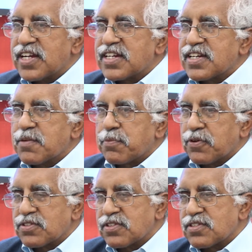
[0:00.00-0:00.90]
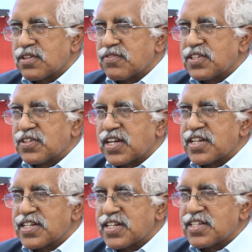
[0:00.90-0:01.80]
at the process of
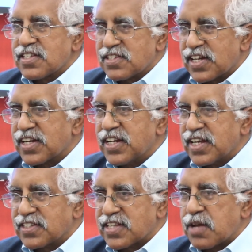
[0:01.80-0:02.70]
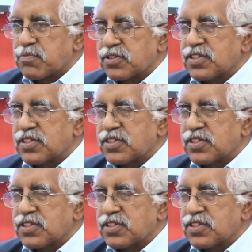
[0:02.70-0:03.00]
education as a single exam,